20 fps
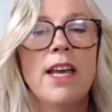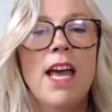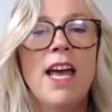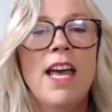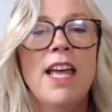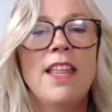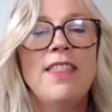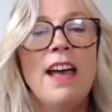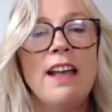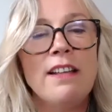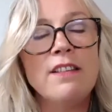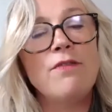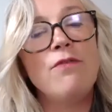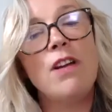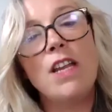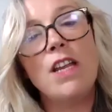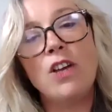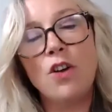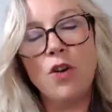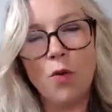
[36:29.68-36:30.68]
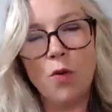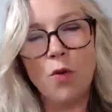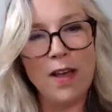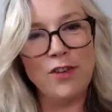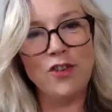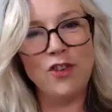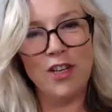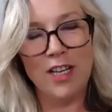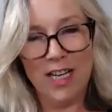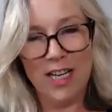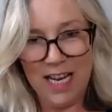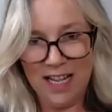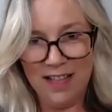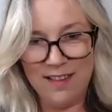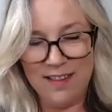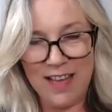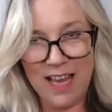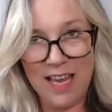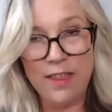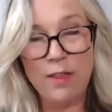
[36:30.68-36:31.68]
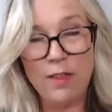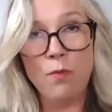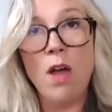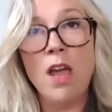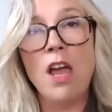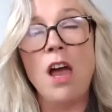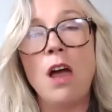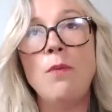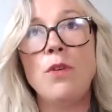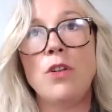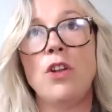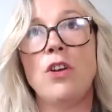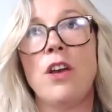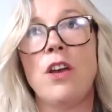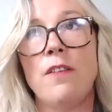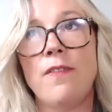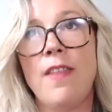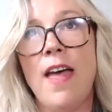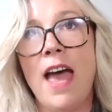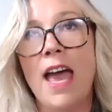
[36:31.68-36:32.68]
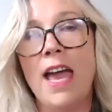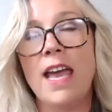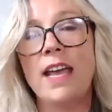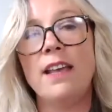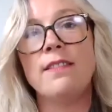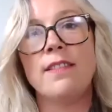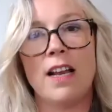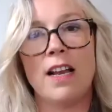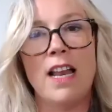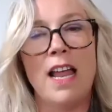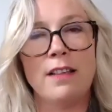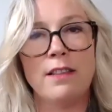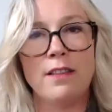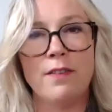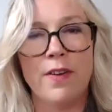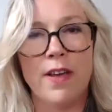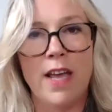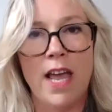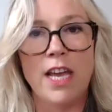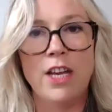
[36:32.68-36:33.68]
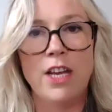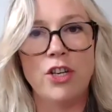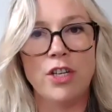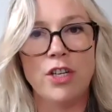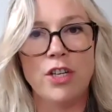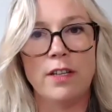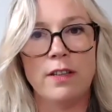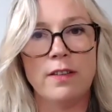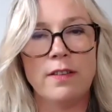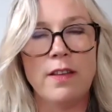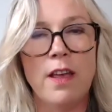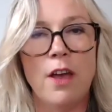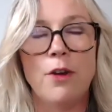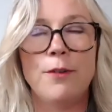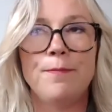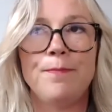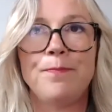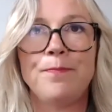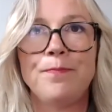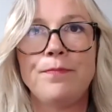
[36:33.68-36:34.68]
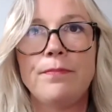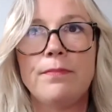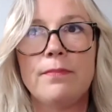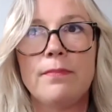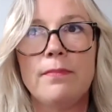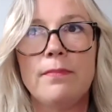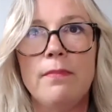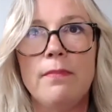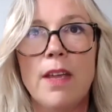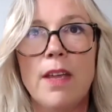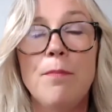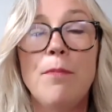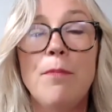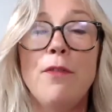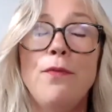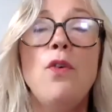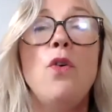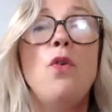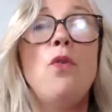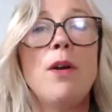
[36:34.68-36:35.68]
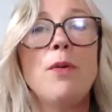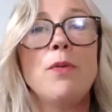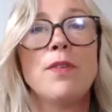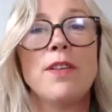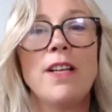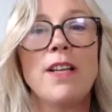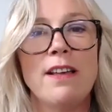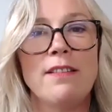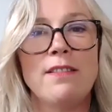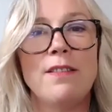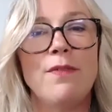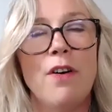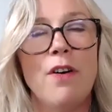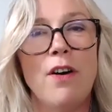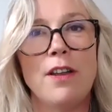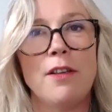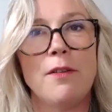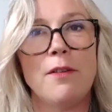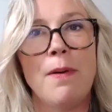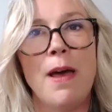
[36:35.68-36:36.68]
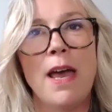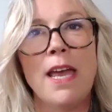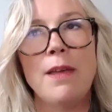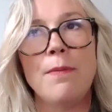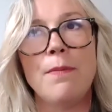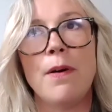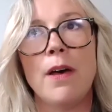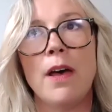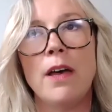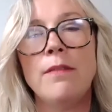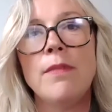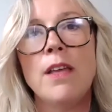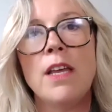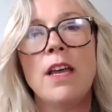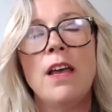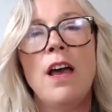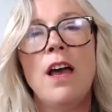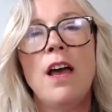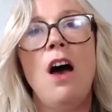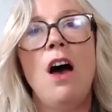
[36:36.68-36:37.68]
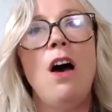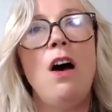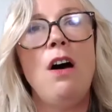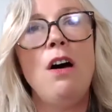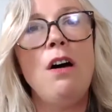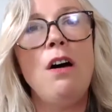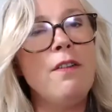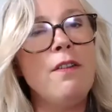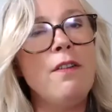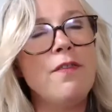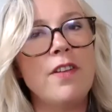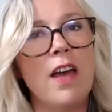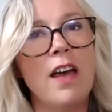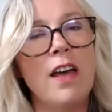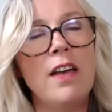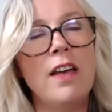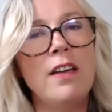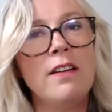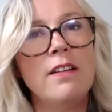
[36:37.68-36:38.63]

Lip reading: That's a really good question, Lindsay. The way I would look at that is the classification. So before it was classified as paper, after